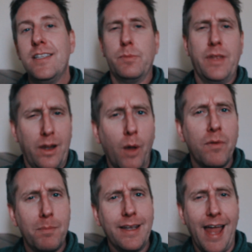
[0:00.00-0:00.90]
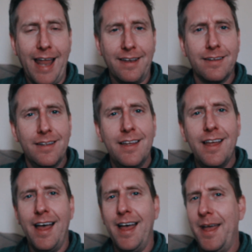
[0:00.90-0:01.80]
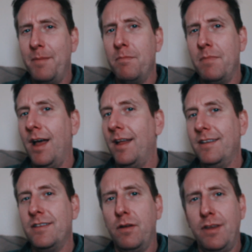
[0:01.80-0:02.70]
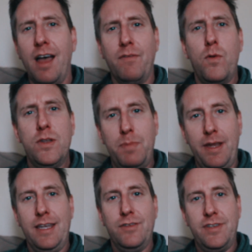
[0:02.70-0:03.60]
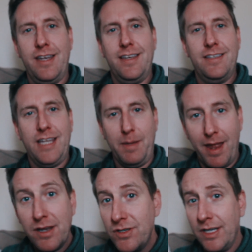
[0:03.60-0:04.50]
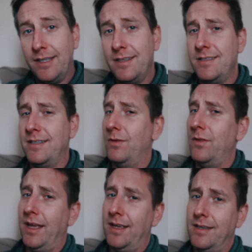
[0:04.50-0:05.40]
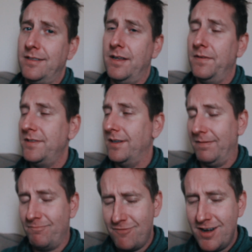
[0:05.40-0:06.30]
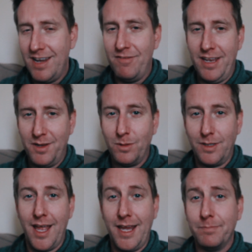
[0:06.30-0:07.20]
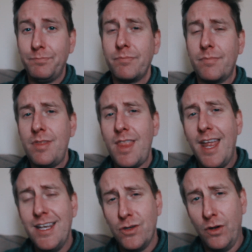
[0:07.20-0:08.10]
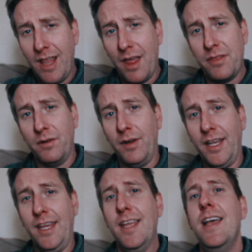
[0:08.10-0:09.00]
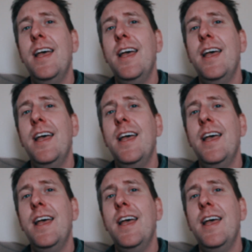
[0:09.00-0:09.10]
Something I got from my dad. And so yeah, I've always been interested in steam engines and all that kind of stuff. So really, really cool day. Enjoyed that thoroughly.